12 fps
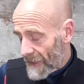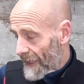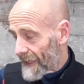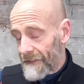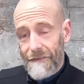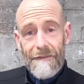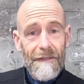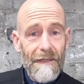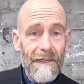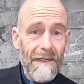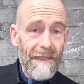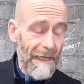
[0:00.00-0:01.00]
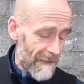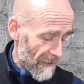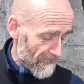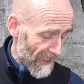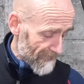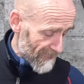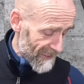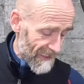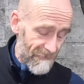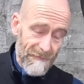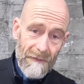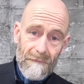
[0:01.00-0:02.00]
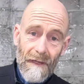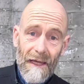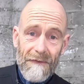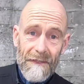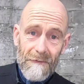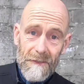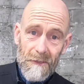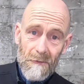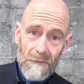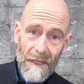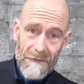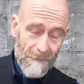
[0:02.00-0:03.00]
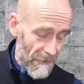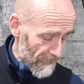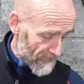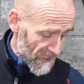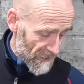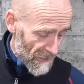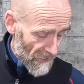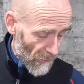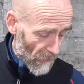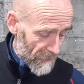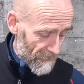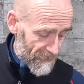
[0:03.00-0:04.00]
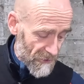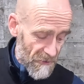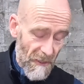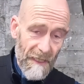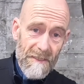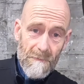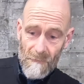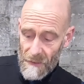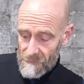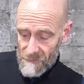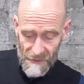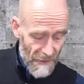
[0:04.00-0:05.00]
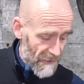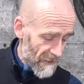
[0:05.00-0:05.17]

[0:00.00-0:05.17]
And and maybe if you'd like the original DEATHGRIPs, or you want to try some grips with a